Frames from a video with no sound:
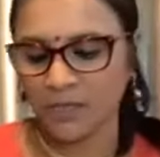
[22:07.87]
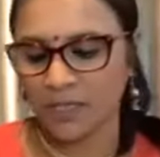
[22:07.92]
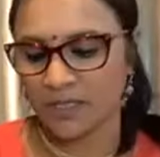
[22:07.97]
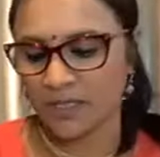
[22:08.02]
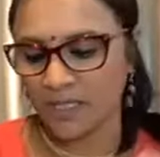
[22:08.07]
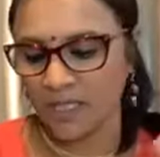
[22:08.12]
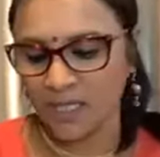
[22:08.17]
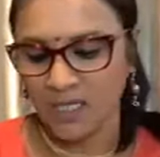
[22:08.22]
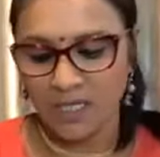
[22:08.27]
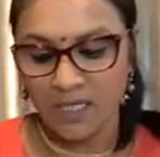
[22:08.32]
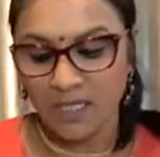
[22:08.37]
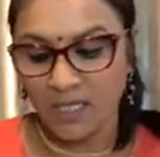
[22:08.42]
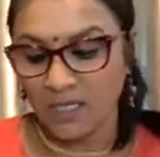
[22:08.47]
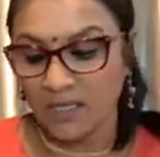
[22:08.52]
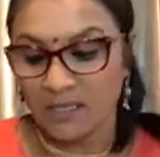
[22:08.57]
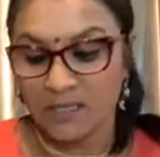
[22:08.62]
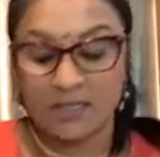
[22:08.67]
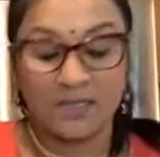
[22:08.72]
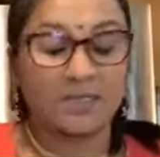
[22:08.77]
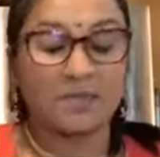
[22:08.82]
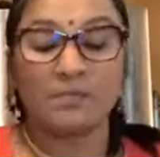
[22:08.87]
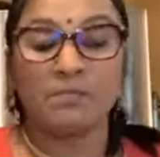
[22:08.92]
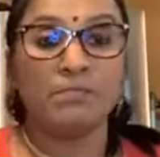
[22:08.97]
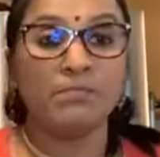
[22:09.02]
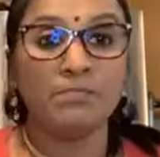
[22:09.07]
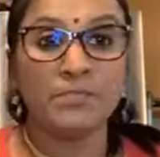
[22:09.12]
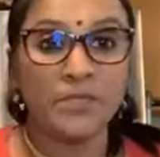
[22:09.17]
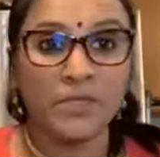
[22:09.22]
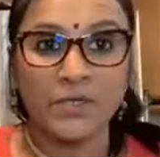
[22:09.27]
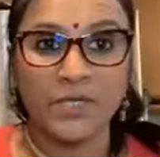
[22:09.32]
what this
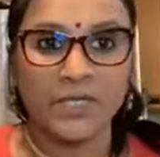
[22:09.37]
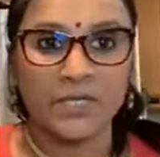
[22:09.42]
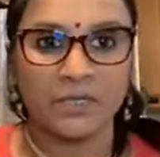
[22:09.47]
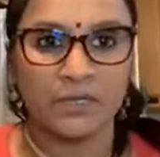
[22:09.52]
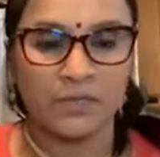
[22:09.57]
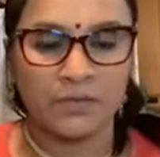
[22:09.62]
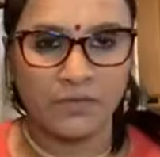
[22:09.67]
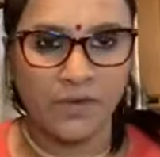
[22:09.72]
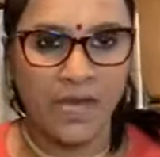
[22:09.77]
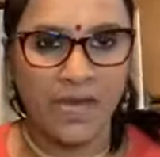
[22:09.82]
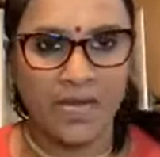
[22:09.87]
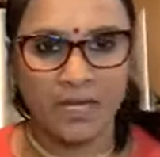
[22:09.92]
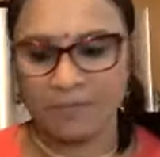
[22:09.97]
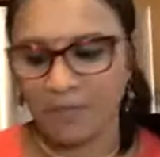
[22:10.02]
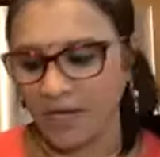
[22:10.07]
miracle grain.